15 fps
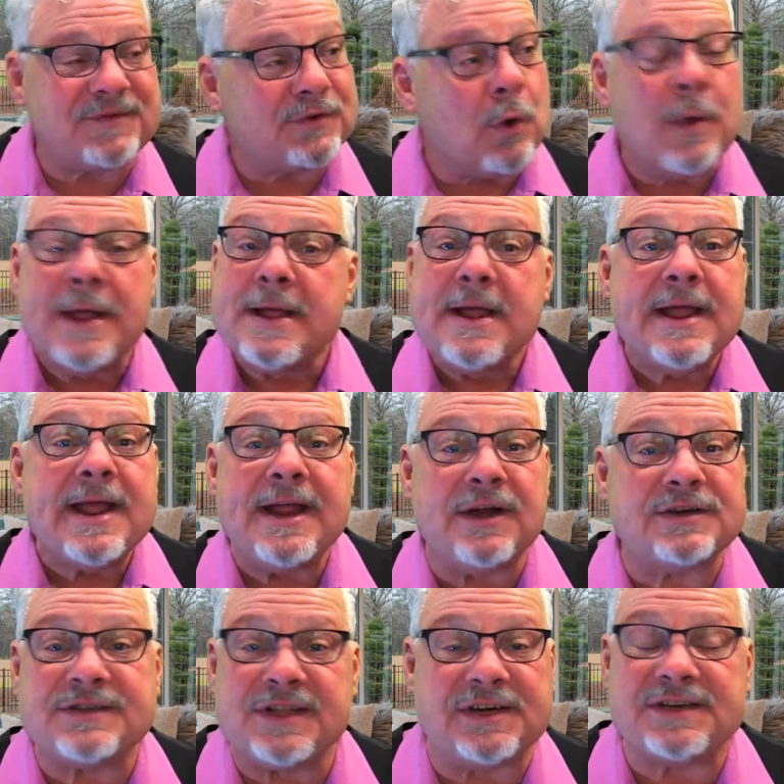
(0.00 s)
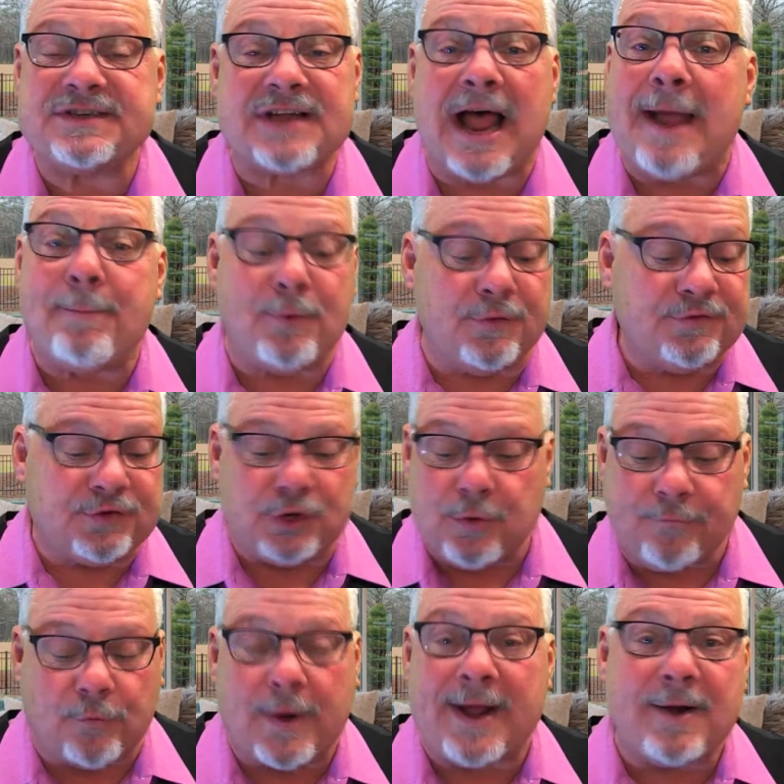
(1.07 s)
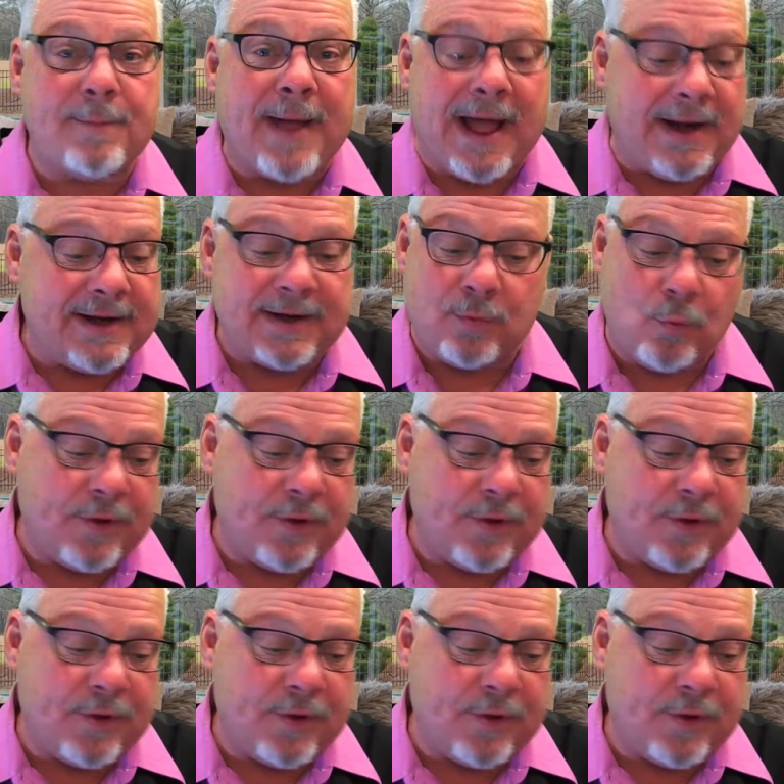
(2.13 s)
So here's the disciples. You've read about it.